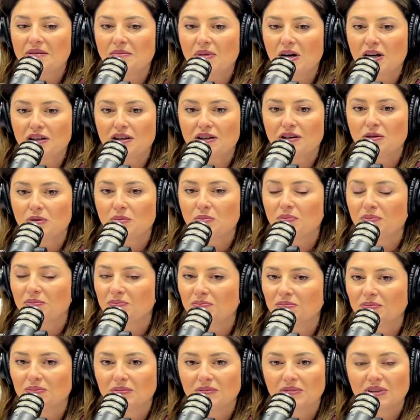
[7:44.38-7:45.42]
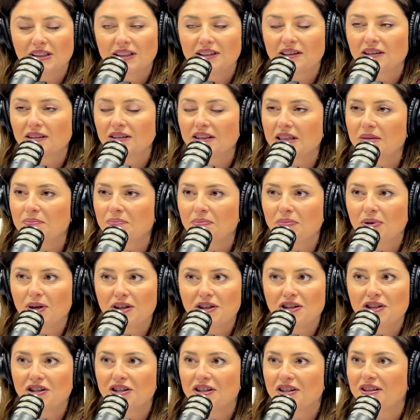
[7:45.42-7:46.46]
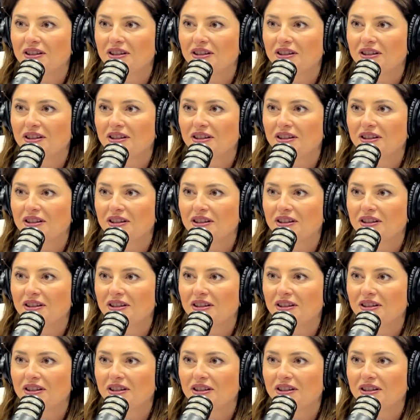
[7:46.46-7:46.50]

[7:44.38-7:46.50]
You literally push